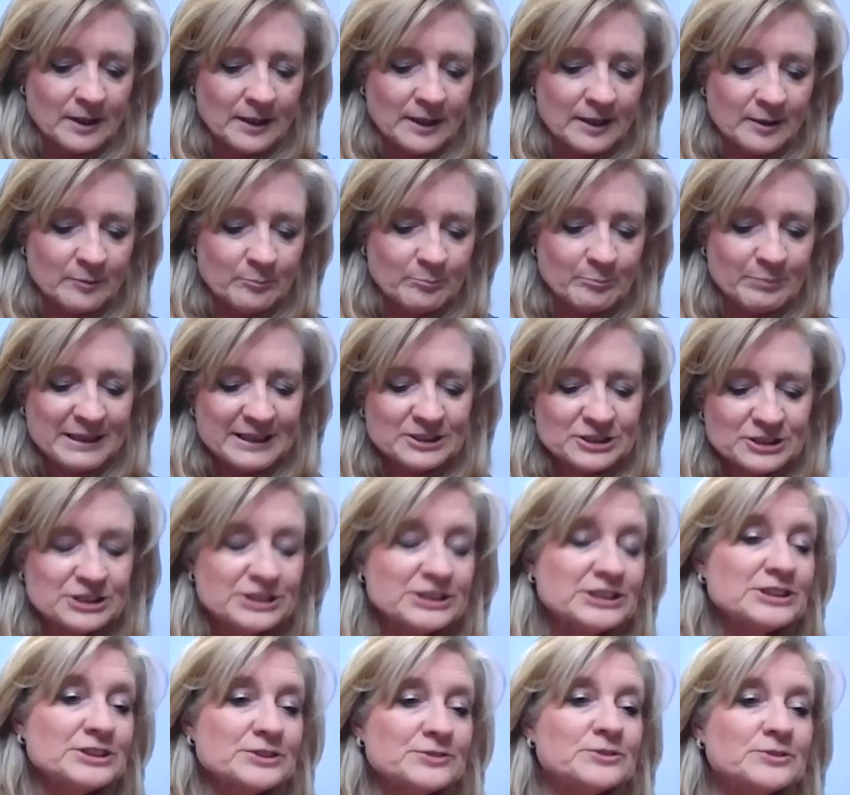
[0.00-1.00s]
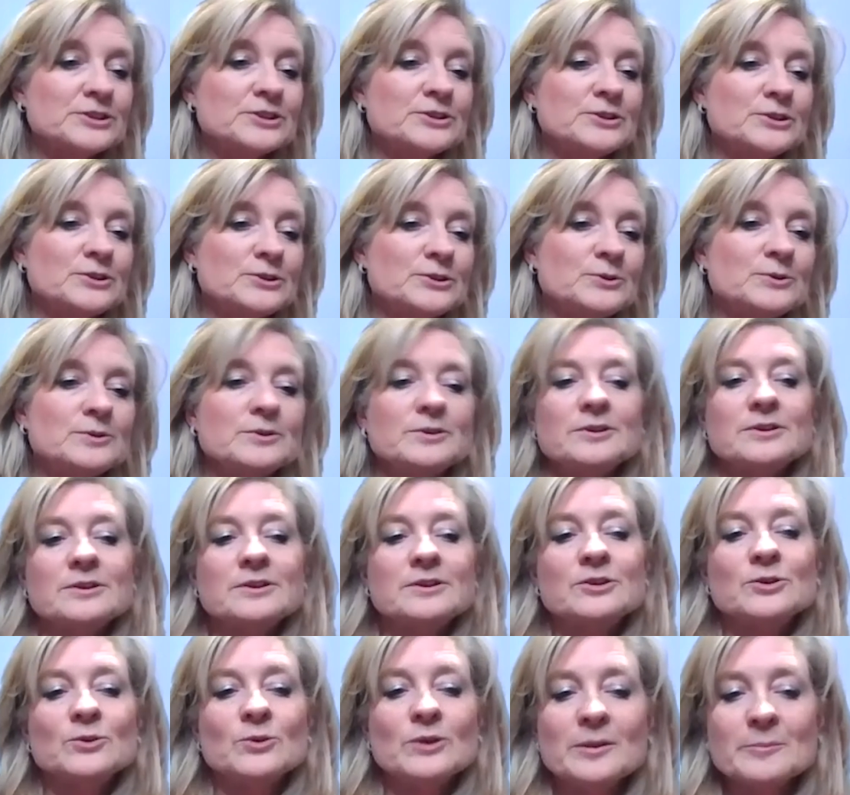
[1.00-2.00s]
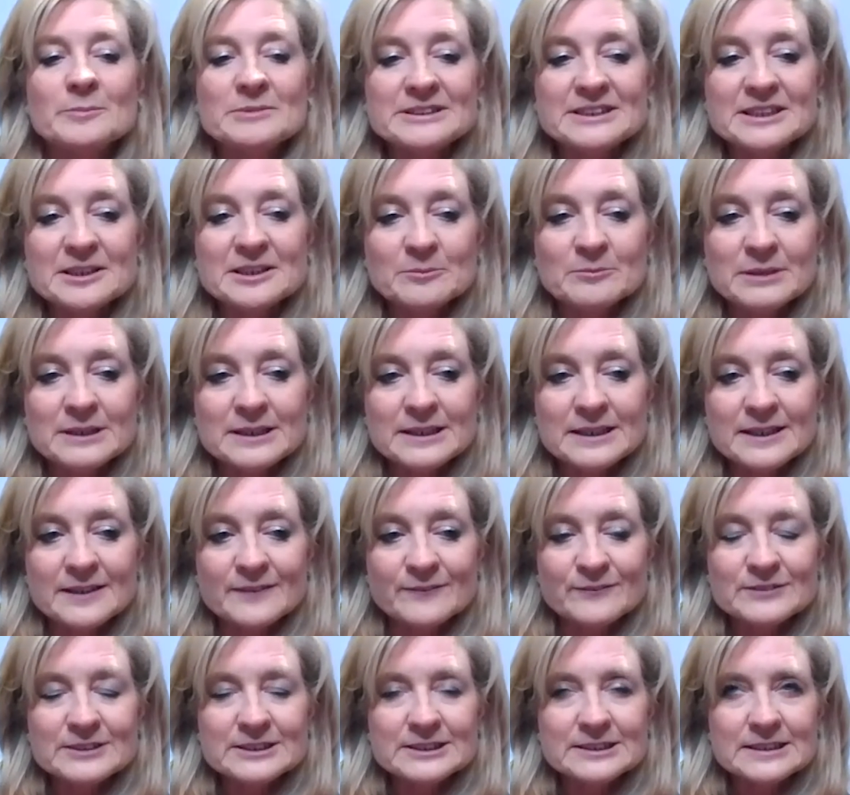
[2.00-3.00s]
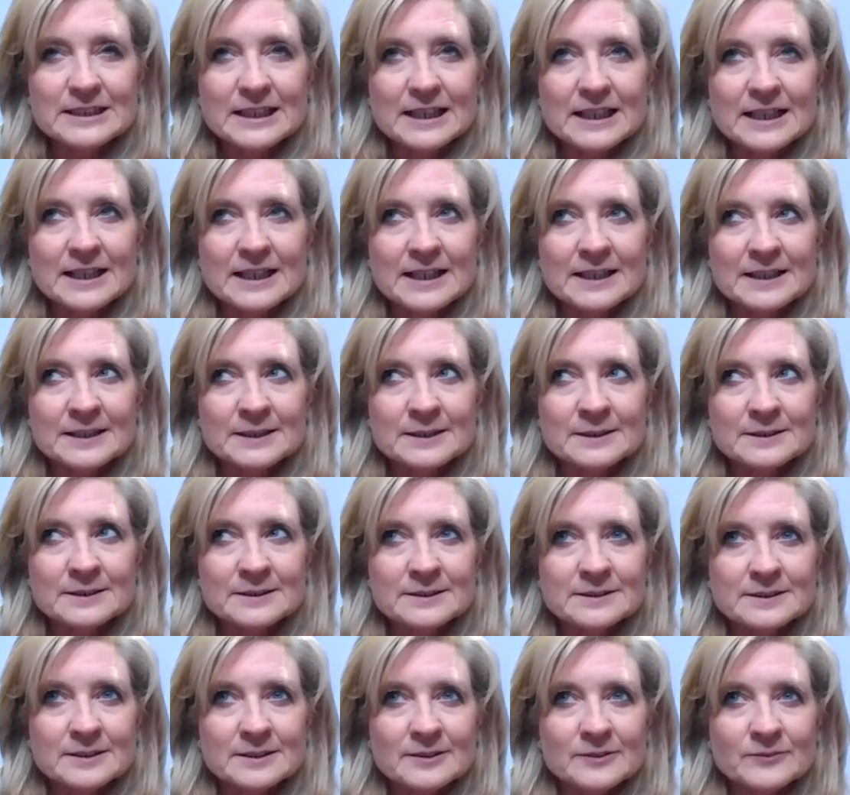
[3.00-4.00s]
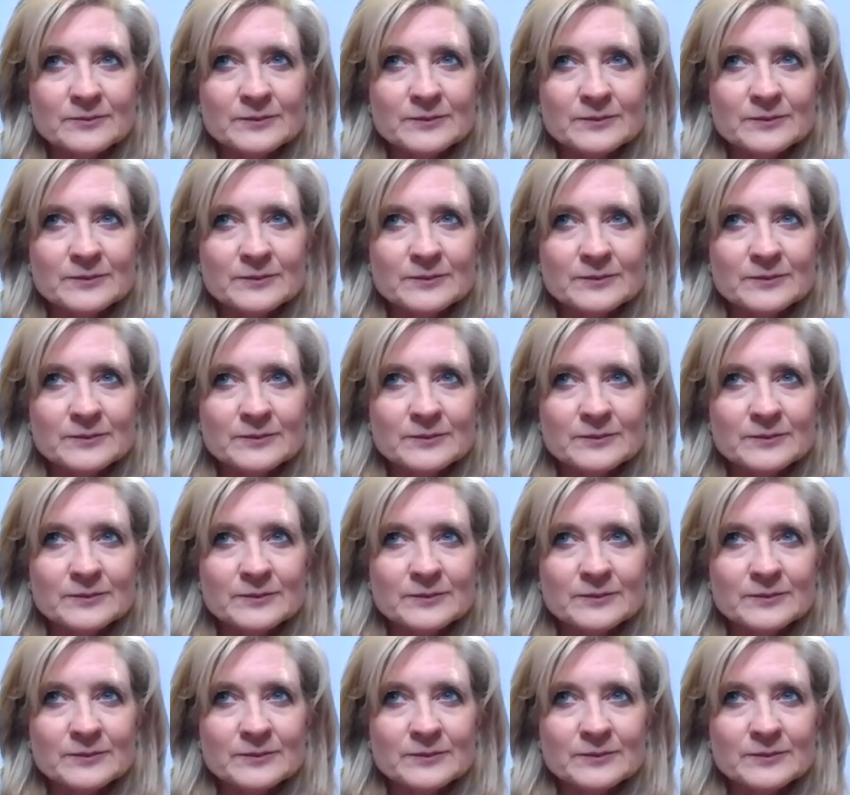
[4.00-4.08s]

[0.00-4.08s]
it bashes through your limiting beliefs and